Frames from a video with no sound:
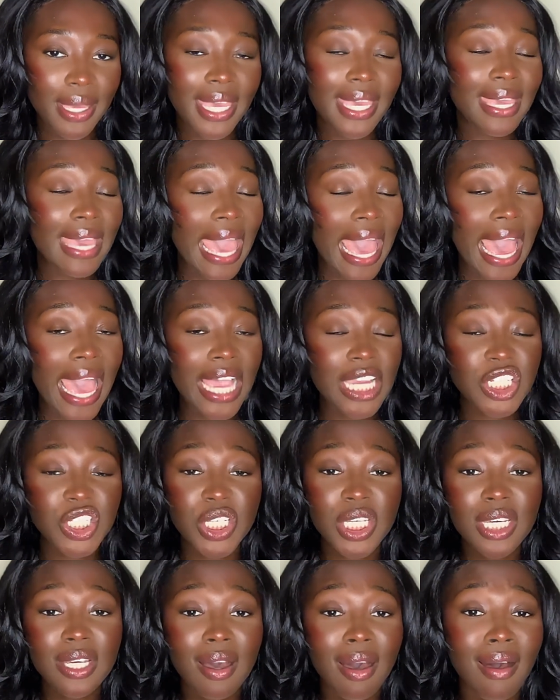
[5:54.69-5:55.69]
it
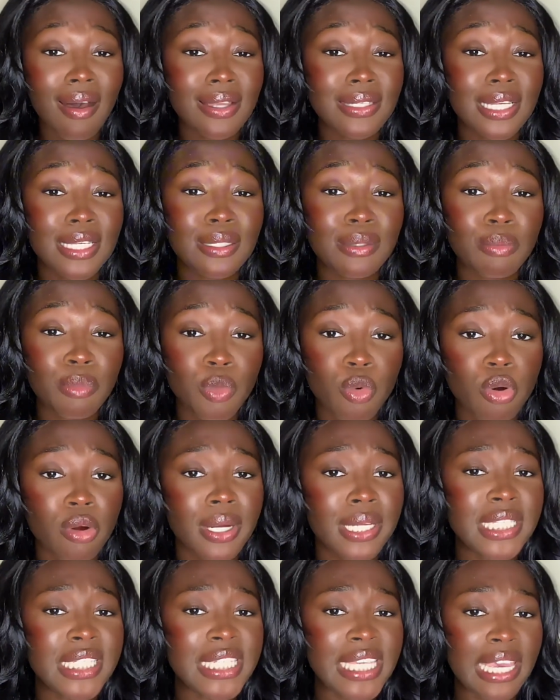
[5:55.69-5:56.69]
actually causes more
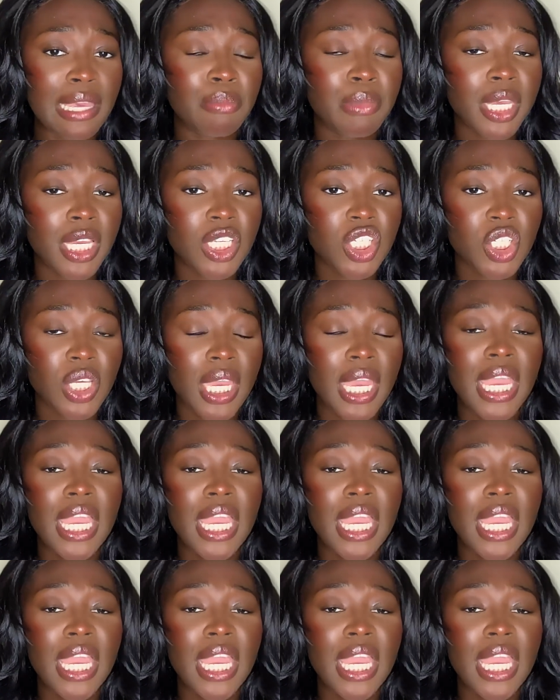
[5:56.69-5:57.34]
damage.